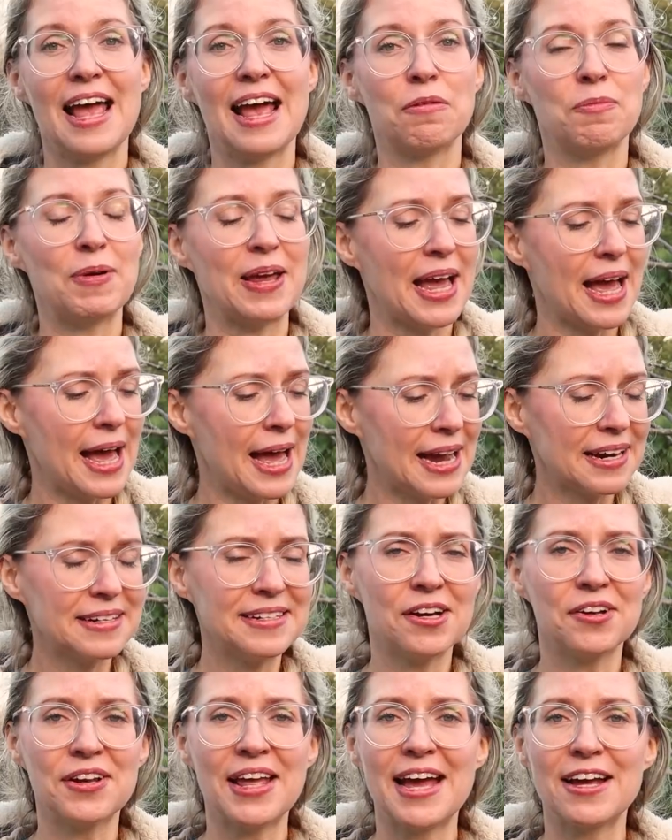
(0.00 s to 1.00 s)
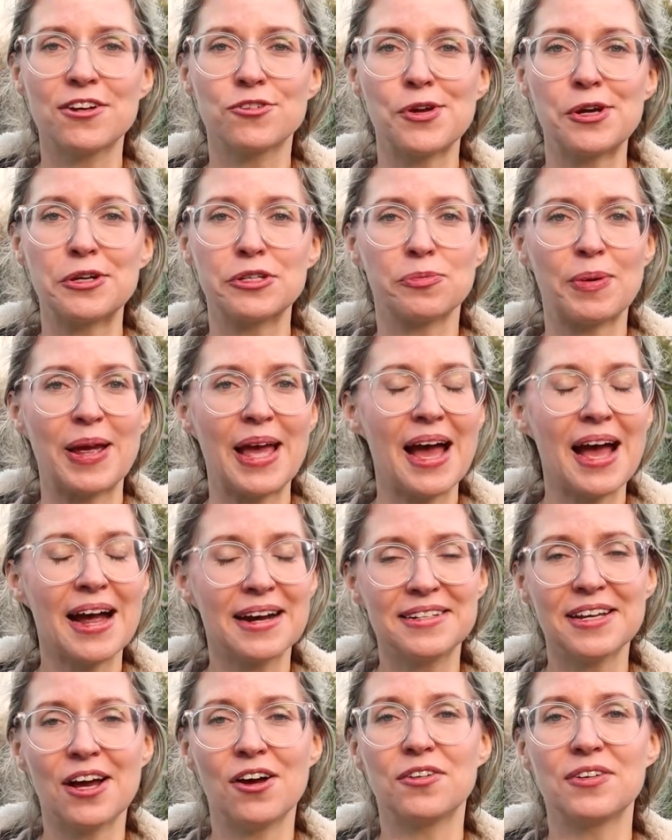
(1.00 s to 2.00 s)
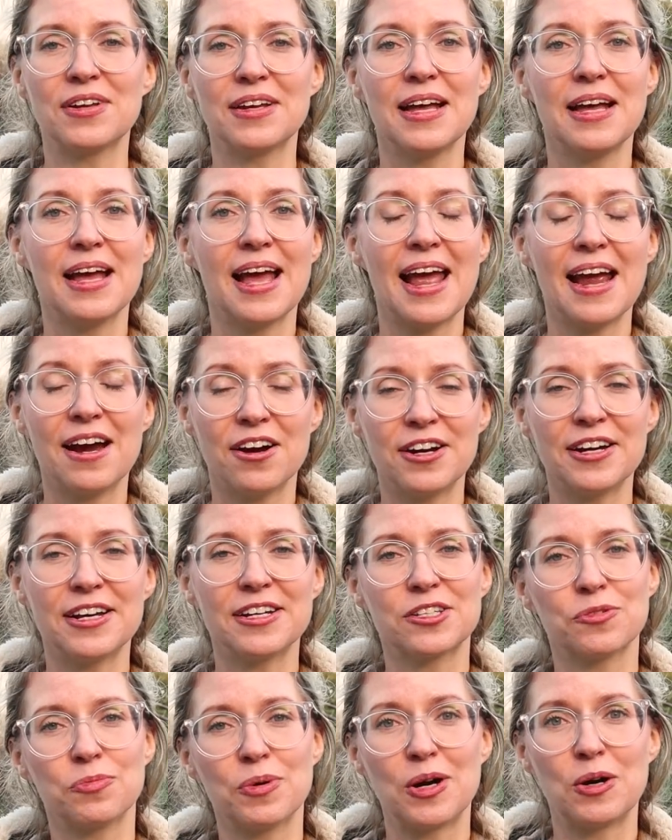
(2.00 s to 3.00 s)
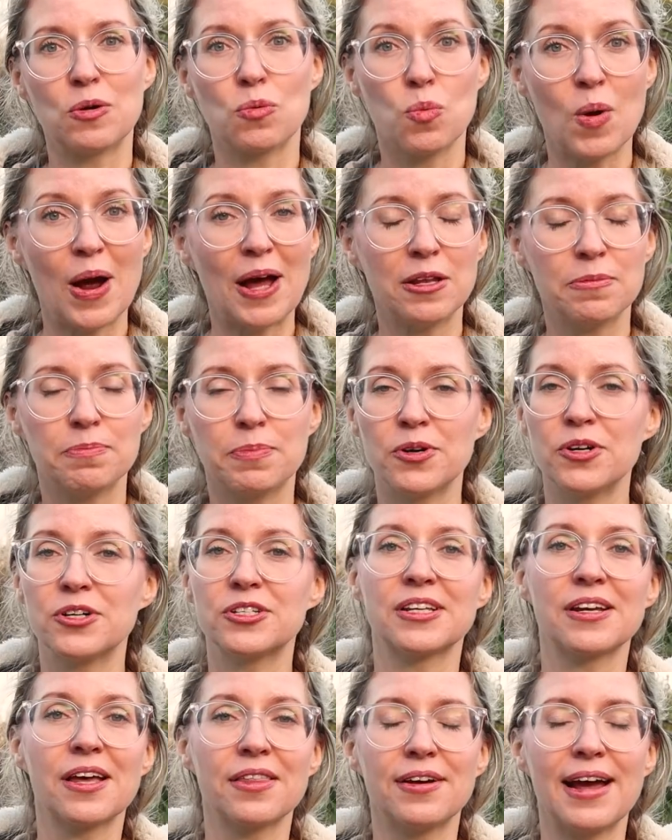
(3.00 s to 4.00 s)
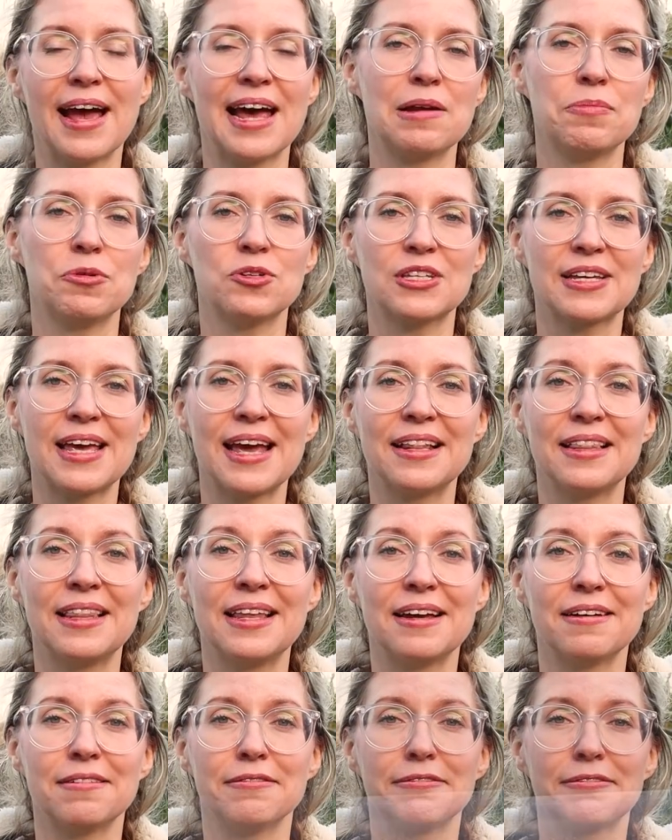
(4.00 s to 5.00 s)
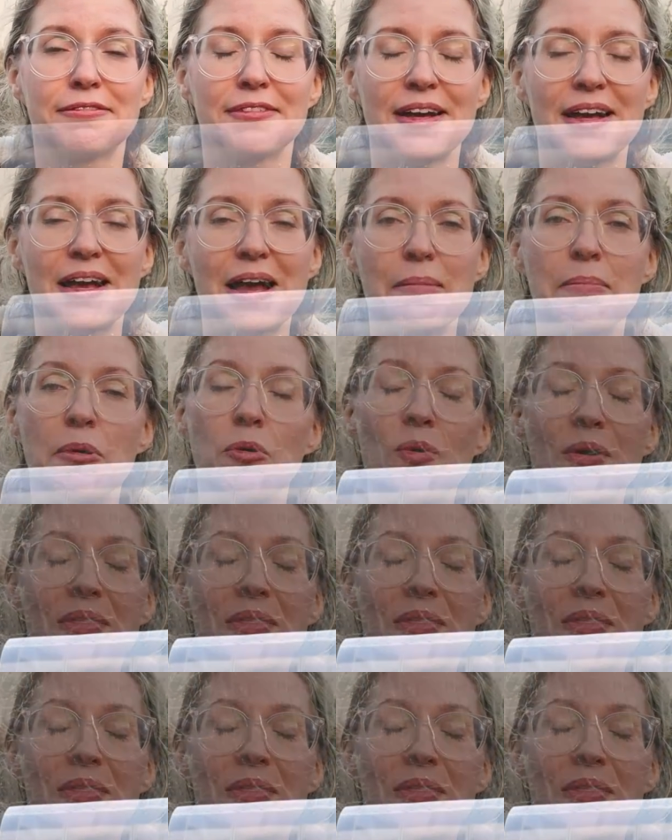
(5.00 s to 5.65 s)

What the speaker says: and we hack down hedgerows, we hack down areas where wild birds and other animals can live. But